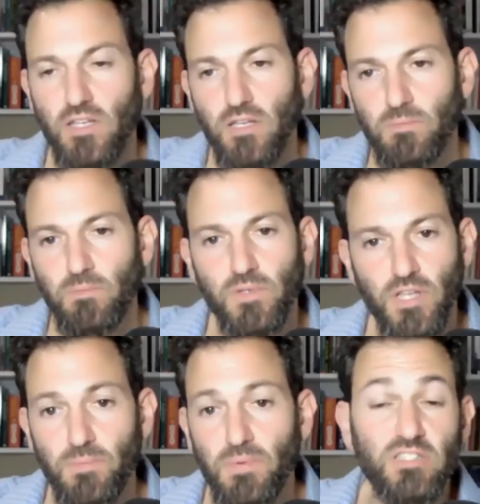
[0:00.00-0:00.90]
keep
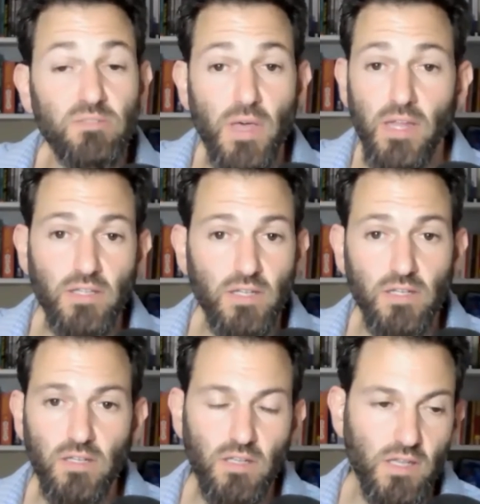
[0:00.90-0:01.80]

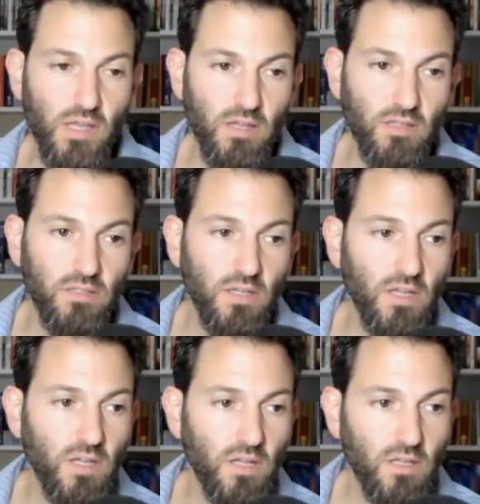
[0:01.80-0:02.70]
expanding, and
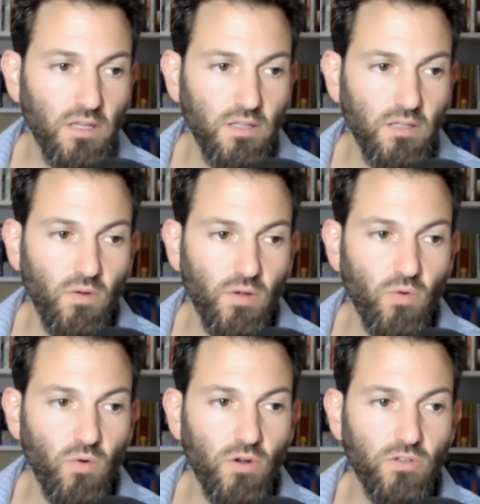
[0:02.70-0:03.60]
you know, in
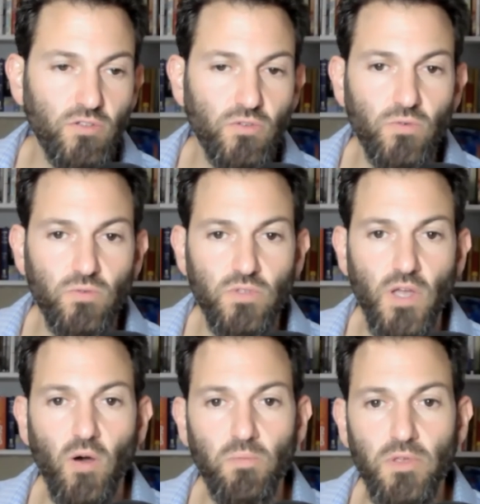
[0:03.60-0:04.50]
order to
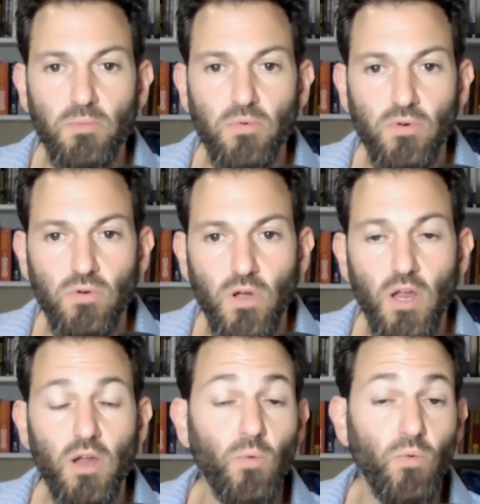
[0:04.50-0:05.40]
help people
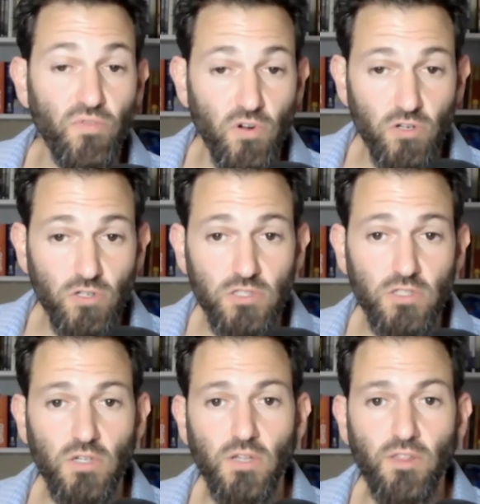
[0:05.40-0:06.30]
reverse
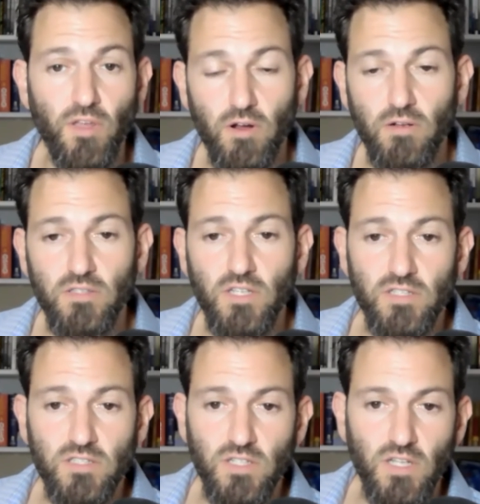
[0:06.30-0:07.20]
their
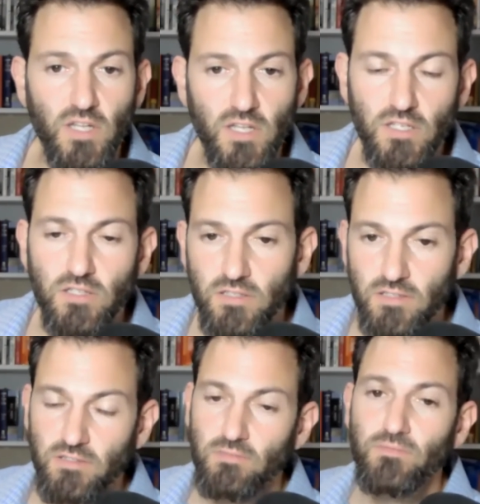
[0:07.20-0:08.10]
diseases.